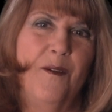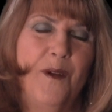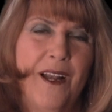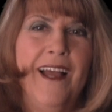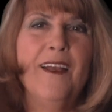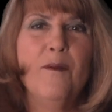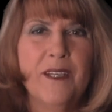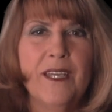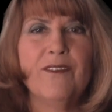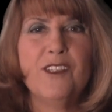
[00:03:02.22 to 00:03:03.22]
would I come
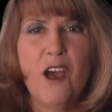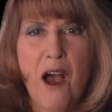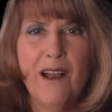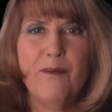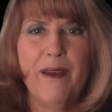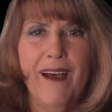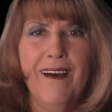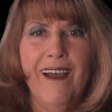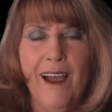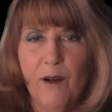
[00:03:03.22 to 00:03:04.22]
and give a talk
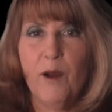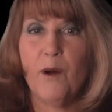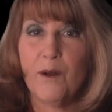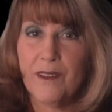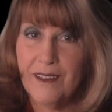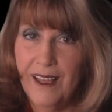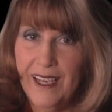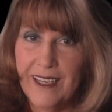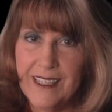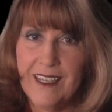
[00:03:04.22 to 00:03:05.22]
about how I work with
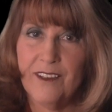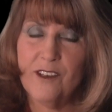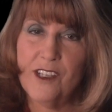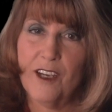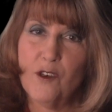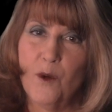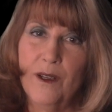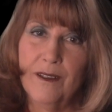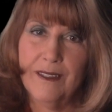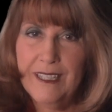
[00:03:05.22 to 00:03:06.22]
clients and their
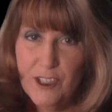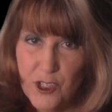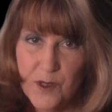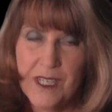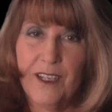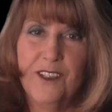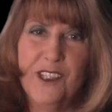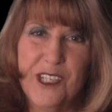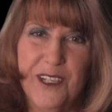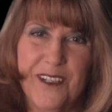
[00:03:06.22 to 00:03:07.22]
sexual issues and
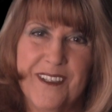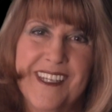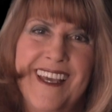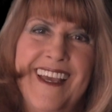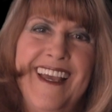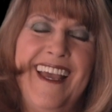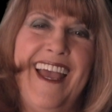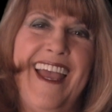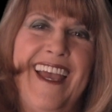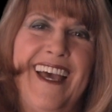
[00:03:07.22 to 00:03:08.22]
concerns?
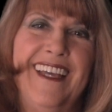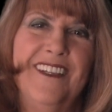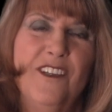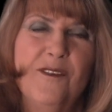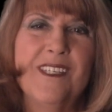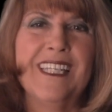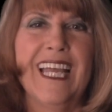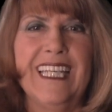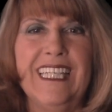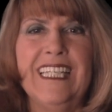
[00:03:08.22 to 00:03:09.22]
And this was in
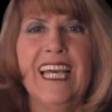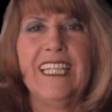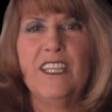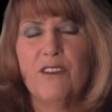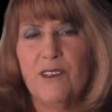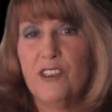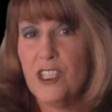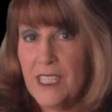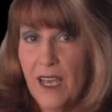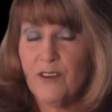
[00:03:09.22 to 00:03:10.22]
1993,
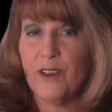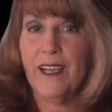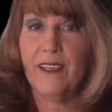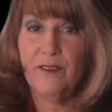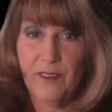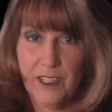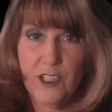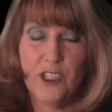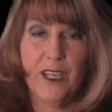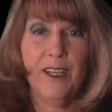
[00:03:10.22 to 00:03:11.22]
just after I had
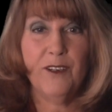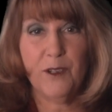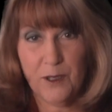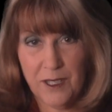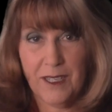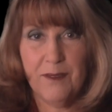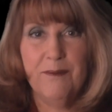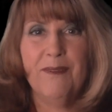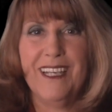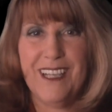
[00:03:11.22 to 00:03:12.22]
finished and earning
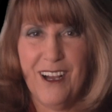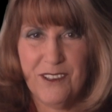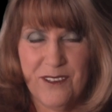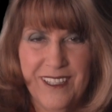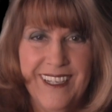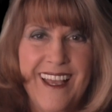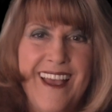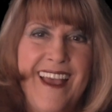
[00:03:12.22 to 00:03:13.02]
my doctorate.